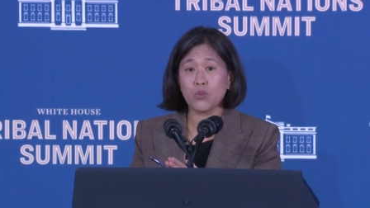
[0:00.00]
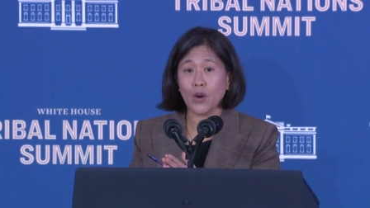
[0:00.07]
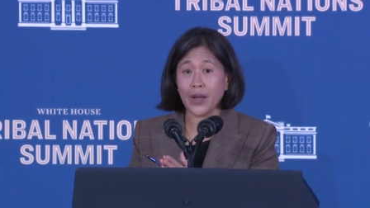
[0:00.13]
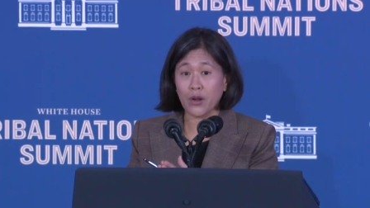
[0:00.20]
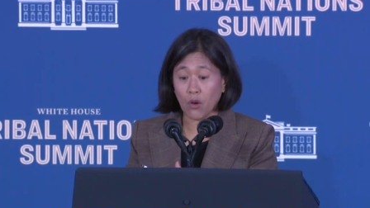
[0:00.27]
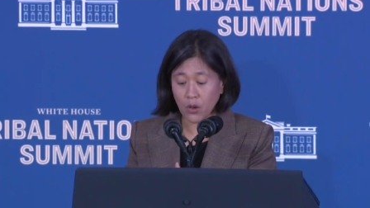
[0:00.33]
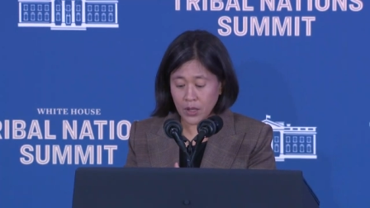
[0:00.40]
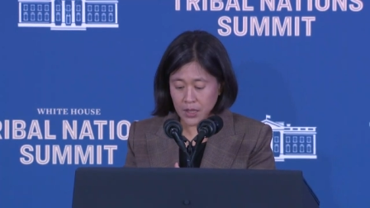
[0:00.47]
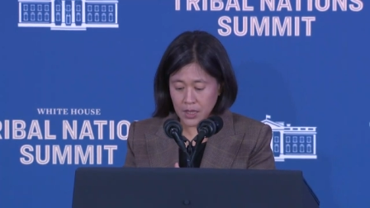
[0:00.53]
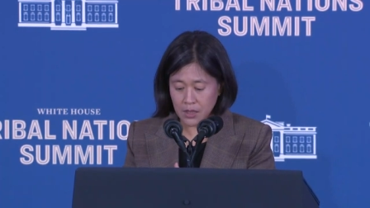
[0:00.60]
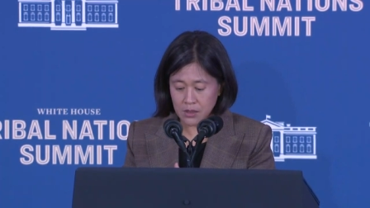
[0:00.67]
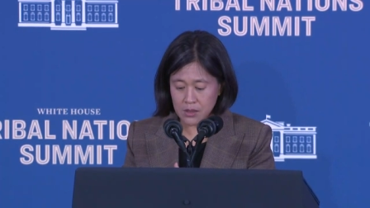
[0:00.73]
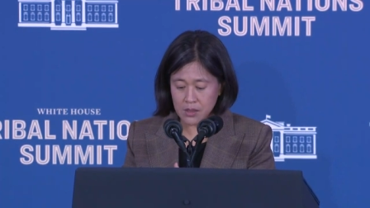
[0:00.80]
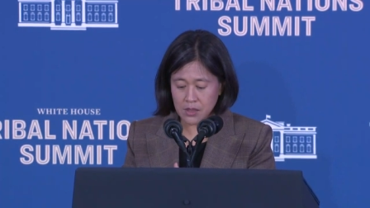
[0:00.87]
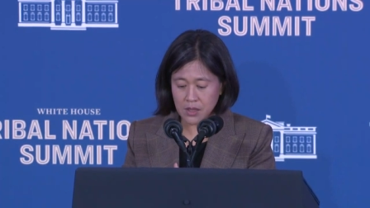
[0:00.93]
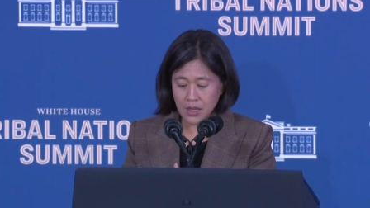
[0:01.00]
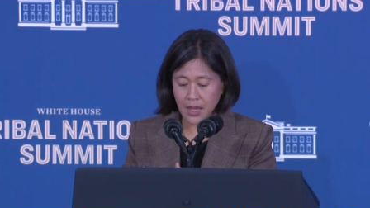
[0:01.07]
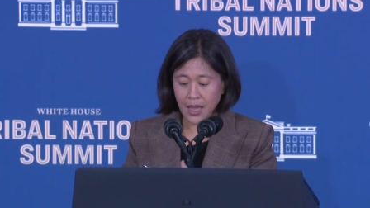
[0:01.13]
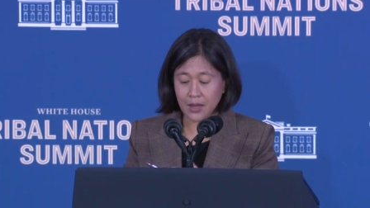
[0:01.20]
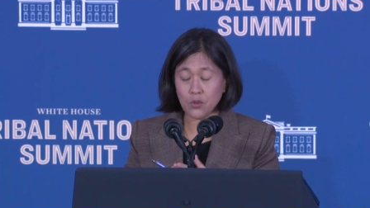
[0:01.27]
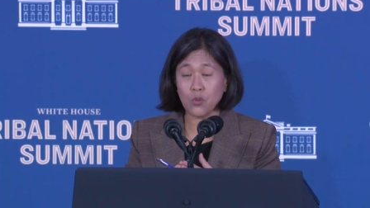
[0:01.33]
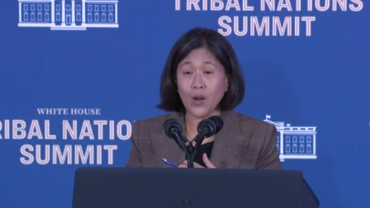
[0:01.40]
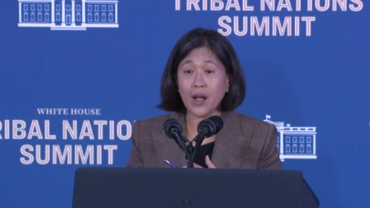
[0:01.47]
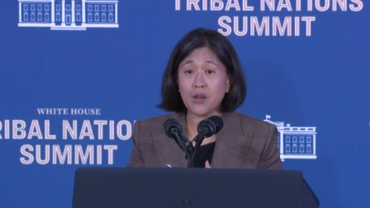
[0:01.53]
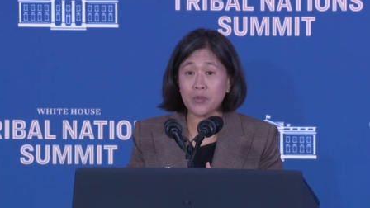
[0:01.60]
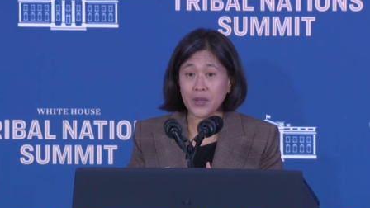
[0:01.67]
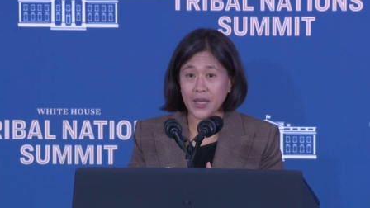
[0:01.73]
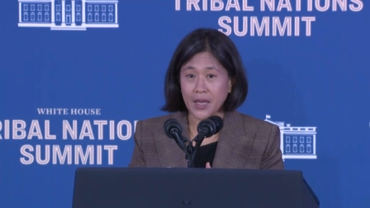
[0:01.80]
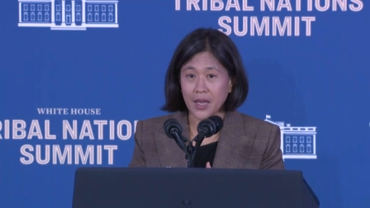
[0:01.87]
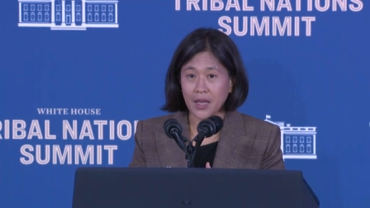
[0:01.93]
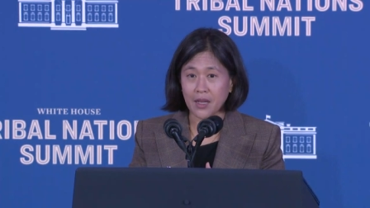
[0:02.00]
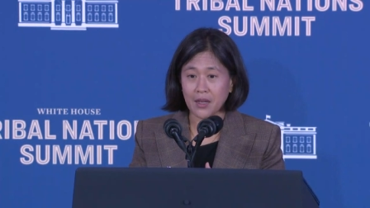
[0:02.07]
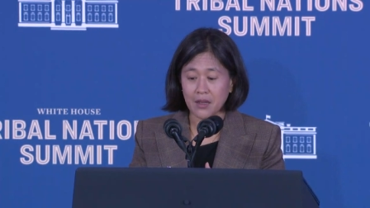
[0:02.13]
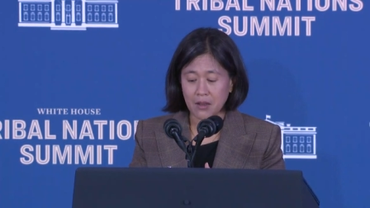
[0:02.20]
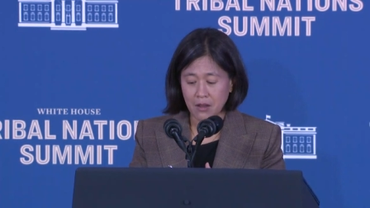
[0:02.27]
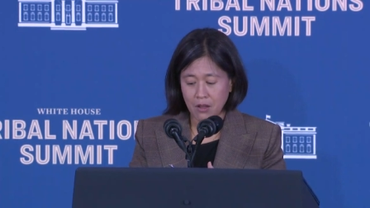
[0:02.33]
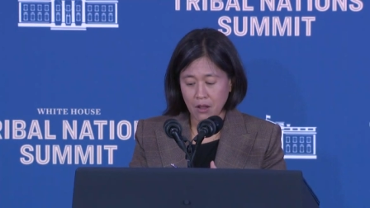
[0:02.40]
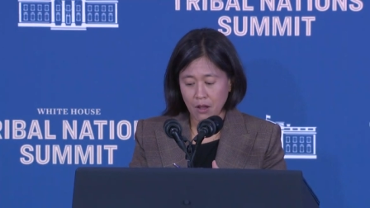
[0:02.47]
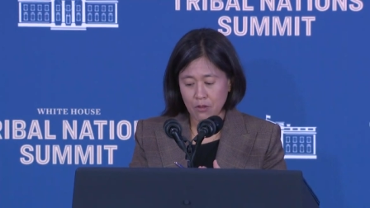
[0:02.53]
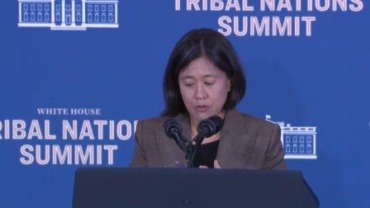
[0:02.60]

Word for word: priorities, and well being